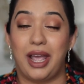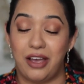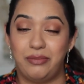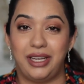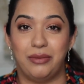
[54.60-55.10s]
Now,
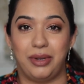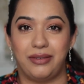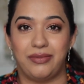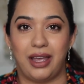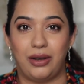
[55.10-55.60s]
I have been a
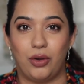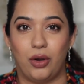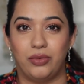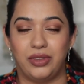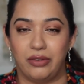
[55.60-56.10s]
big fan
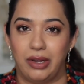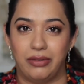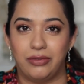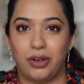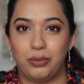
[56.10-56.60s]
of the
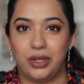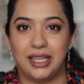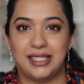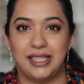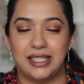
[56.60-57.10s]
Velvet
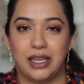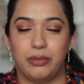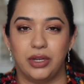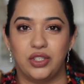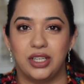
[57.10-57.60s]
formula
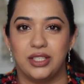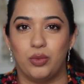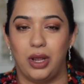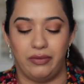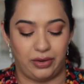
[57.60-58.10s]
since I
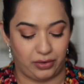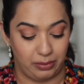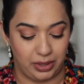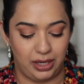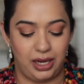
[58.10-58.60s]
purchased
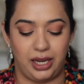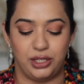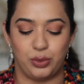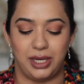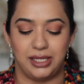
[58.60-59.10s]
Velvet Ribbon
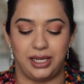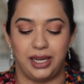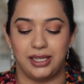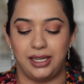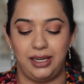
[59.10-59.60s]
in
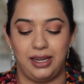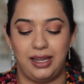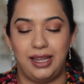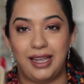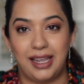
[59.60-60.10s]
2018.
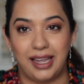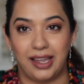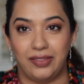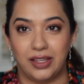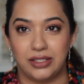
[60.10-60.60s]

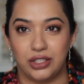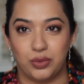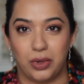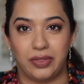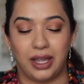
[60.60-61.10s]
And
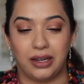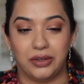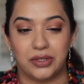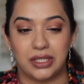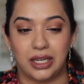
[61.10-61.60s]
this is what
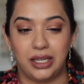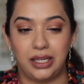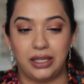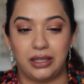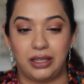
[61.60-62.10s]
that looks
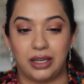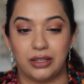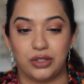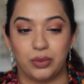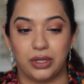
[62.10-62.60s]
like, in
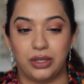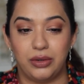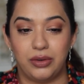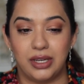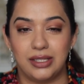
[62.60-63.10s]
case you were
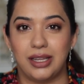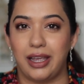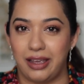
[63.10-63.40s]
curious.